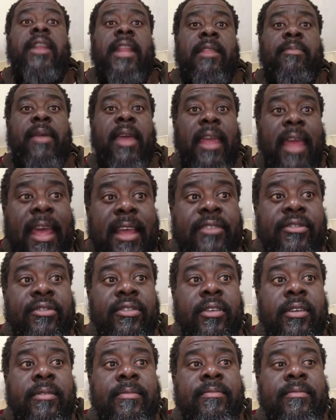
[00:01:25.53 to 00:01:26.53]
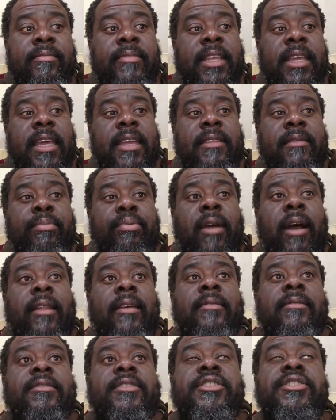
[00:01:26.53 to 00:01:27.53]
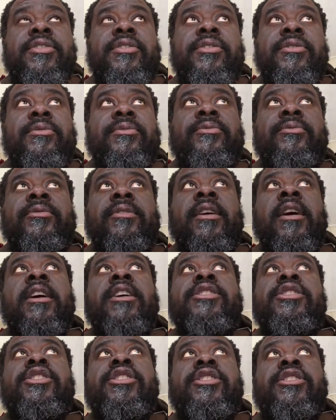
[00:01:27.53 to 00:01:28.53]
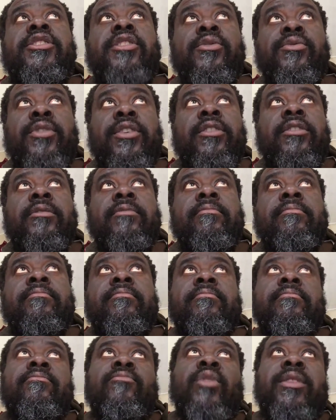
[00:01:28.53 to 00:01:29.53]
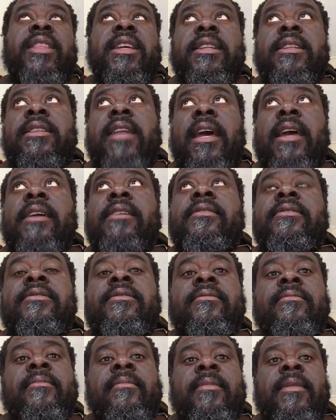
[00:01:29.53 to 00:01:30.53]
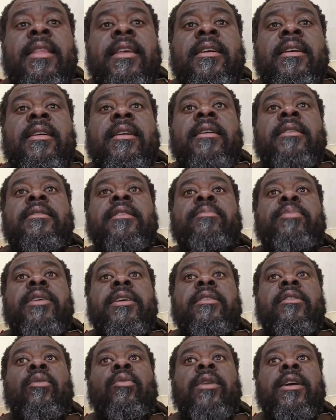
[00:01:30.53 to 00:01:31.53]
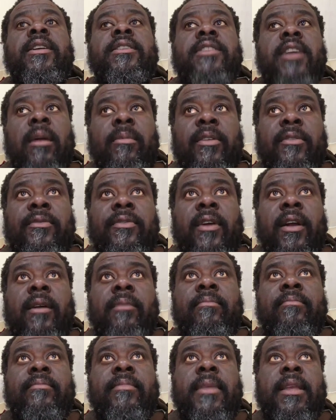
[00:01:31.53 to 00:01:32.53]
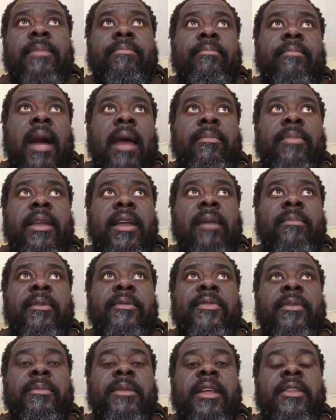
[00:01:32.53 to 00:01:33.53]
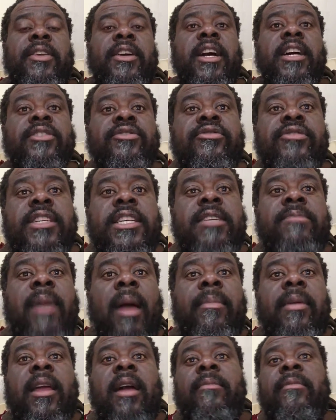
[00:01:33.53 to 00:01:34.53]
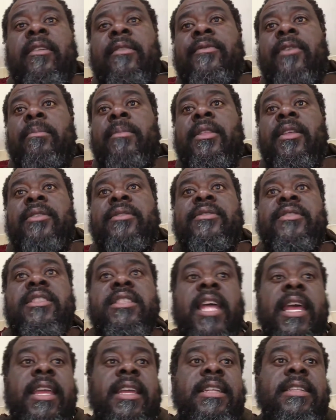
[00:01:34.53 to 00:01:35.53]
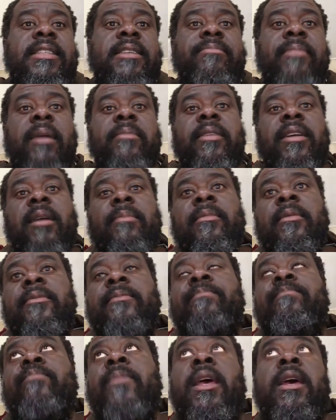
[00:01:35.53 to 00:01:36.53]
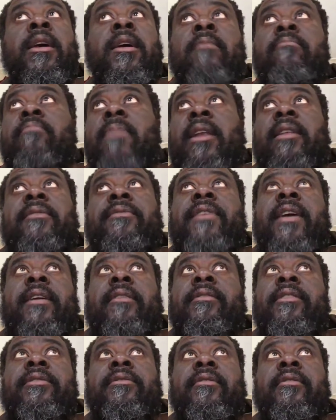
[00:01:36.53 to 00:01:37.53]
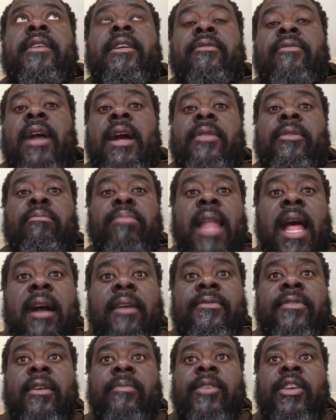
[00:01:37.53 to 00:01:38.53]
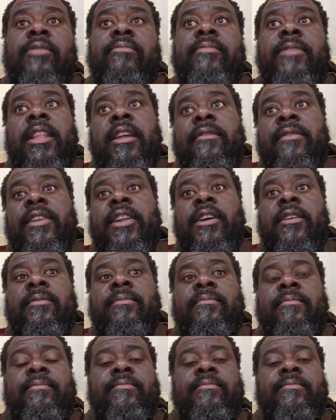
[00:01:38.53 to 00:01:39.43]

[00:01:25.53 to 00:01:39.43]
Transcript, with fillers: you're going to pay extra to get the product to you sooner within days, depending on where it's coming from. It might be coming from another country, might be coming from another state, might be coming, matter of fact, literally around the block from you. You never know.